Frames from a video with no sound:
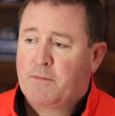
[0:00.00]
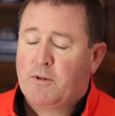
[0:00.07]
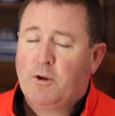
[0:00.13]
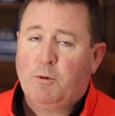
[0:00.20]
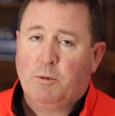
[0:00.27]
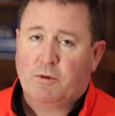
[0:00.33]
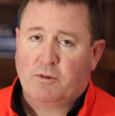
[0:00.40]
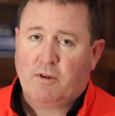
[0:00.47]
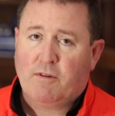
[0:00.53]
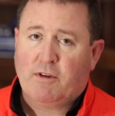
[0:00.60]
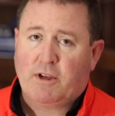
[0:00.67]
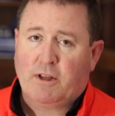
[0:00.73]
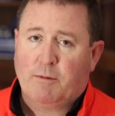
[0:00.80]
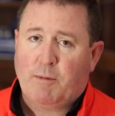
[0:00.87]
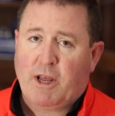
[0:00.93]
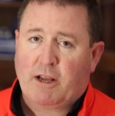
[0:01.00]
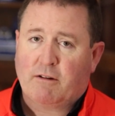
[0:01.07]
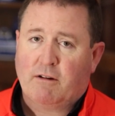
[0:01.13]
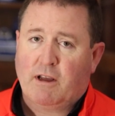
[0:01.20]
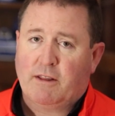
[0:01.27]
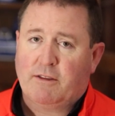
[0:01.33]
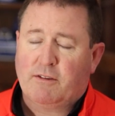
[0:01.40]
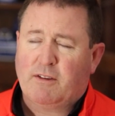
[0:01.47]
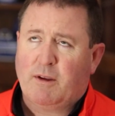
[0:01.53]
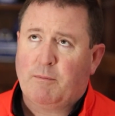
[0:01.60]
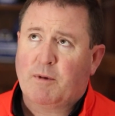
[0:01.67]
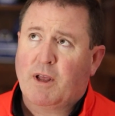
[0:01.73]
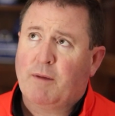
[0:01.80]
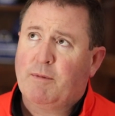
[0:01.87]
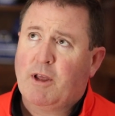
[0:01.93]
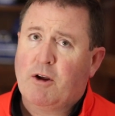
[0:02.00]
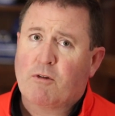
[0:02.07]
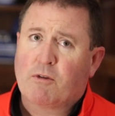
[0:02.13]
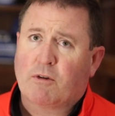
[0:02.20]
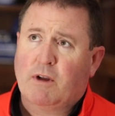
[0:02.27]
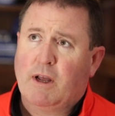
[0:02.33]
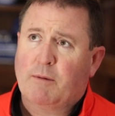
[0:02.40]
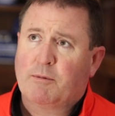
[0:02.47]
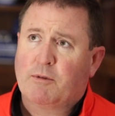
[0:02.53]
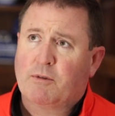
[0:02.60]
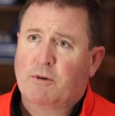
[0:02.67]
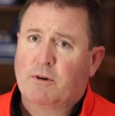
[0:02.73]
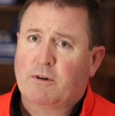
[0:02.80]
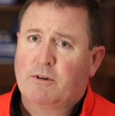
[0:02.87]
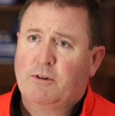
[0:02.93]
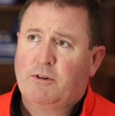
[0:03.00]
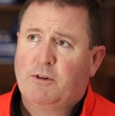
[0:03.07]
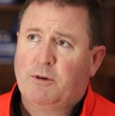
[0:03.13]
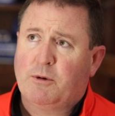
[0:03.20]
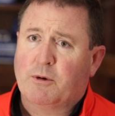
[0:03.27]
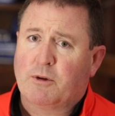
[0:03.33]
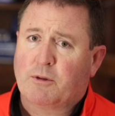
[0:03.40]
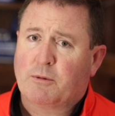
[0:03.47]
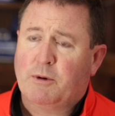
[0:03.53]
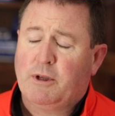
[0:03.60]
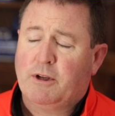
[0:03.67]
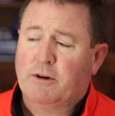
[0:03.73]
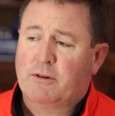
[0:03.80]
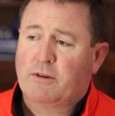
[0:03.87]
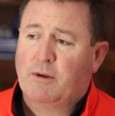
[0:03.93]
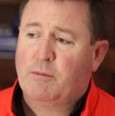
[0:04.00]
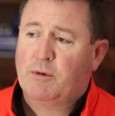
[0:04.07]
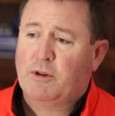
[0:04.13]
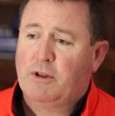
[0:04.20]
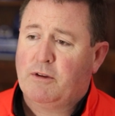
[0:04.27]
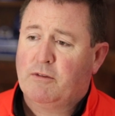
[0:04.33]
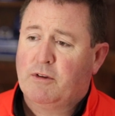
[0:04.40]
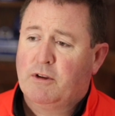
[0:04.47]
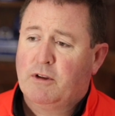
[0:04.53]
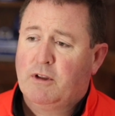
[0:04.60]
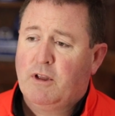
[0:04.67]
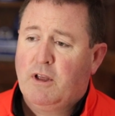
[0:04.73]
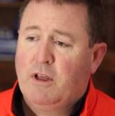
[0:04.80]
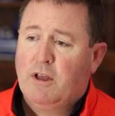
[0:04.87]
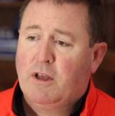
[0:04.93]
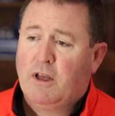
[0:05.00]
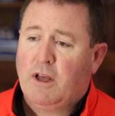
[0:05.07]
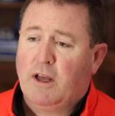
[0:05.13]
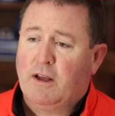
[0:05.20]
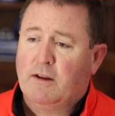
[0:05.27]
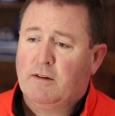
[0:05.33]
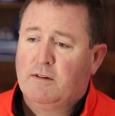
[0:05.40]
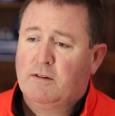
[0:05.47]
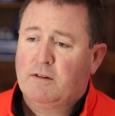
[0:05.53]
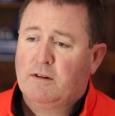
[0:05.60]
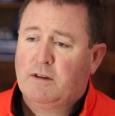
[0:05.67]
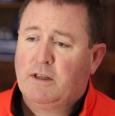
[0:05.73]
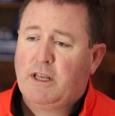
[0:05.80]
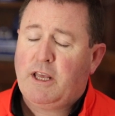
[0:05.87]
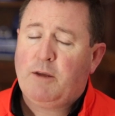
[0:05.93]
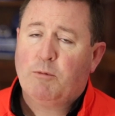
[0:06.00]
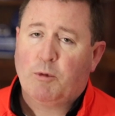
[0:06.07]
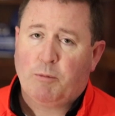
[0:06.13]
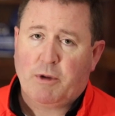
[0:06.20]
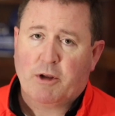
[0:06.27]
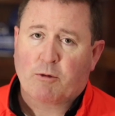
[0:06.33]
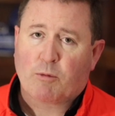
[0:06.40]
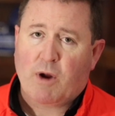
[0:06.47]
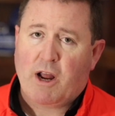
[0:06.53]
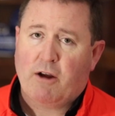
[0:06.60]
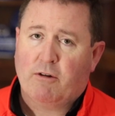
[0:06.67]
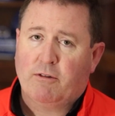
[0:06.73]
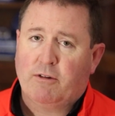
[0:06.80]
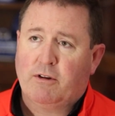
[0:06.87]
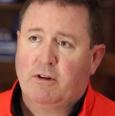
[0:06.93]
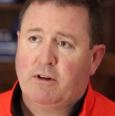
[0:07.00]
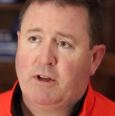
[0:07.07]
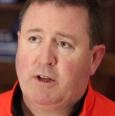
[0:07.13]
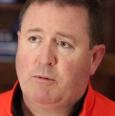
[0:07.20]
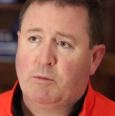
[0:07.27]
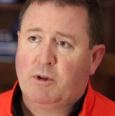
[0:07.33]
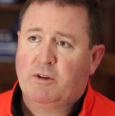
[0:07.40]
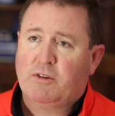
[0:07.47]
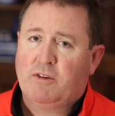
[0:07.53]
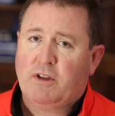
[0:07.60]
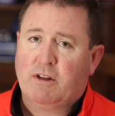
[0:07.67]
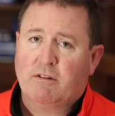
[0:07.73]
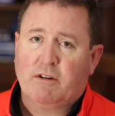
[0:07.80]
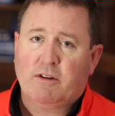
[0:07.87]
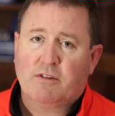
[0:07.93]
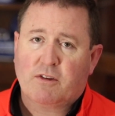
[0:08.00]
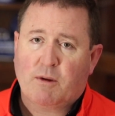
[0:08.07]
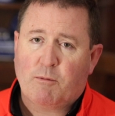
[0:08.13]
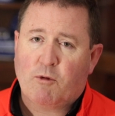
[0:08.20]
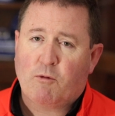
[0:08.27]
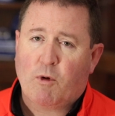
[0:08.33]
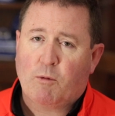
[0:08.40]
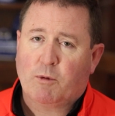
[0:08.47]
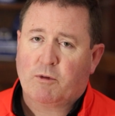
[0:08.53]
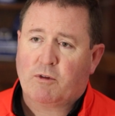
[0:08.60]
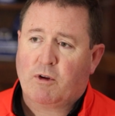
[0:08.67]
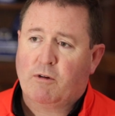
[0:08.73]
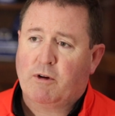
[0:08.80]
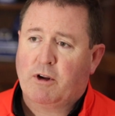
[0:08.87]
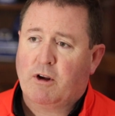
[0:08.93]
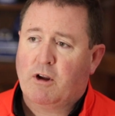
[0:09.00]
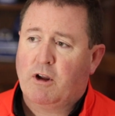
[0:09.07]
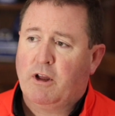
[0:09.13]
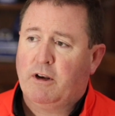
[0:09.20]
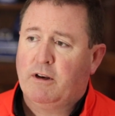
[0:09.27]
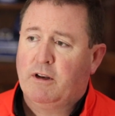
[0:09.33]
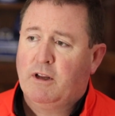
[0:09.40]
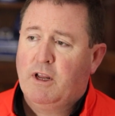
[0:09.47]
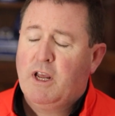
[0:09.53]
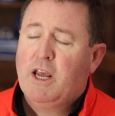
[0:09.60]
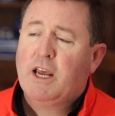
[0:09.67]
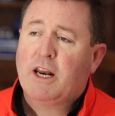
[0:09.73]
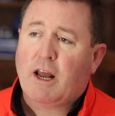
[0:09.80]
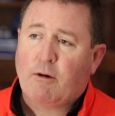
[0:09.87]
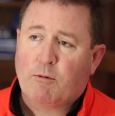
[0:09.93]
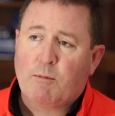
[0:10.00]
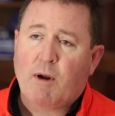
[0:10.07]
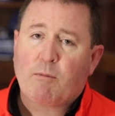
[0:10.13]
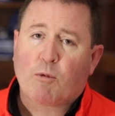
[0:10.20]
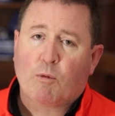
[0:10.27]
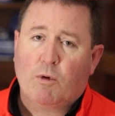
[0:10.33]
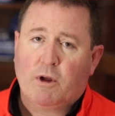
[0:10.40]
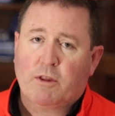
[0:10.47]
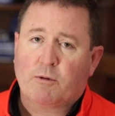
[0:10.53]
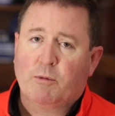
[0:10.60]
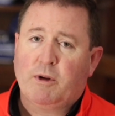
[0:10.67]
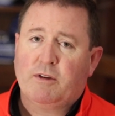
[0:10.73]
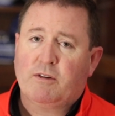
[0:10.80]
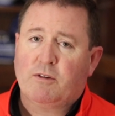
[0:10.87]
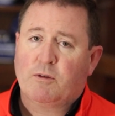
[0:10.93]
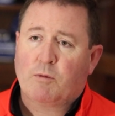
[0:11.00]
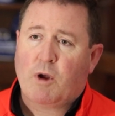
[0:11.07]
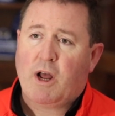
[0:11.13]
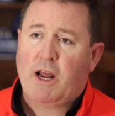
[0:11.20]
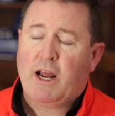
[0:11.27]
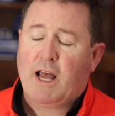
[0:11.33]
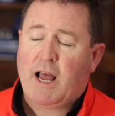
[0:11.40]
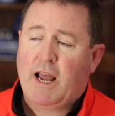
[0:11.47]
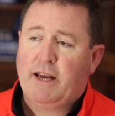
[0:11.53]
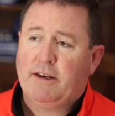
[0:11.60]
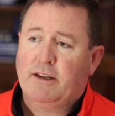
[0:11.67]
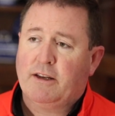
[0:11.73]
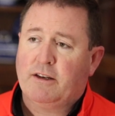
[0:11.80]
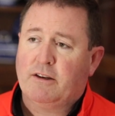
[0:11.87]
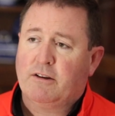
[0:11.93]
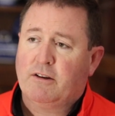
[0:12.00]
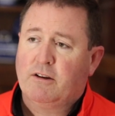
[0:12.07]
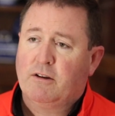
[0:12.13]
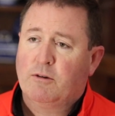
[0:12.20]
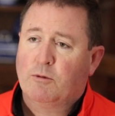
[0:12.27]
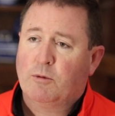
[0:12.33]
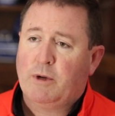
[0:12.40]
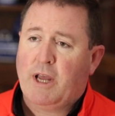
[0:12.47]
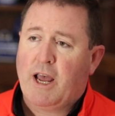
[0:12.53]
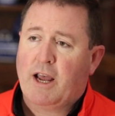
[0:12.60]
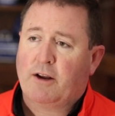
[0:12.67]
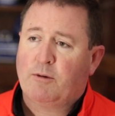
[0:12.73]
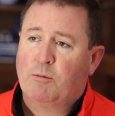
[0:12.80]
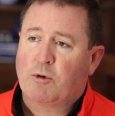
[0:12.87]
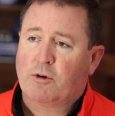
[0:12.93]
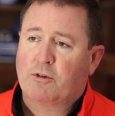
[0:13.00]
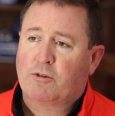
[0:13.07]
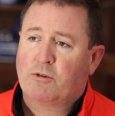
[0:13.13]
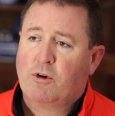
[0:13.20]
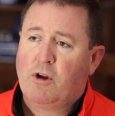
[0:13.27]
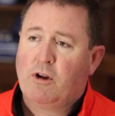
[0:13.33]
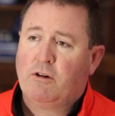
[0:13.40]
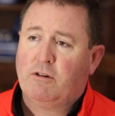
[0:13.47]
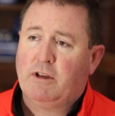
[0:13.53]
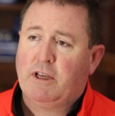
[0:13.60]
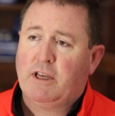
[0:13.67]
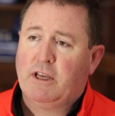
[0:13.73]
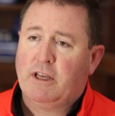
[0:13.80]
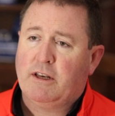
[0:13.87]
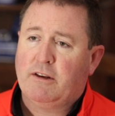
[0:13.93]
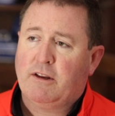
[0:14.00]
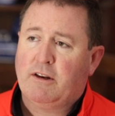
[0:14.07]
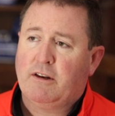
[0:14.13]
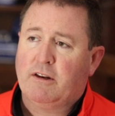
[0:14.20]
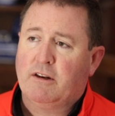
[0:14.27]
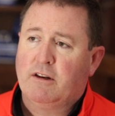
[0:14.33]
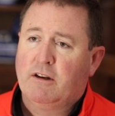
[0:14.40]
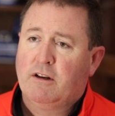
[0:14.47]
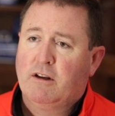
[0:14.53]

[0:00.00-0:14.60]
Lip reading: who was living at Immaculate at the same time, they overlapped for 2 or 3 years, I believe. He would be around and would see at least some of what was going on. And I remember one of the reasons why I didn't react more strongly and didn't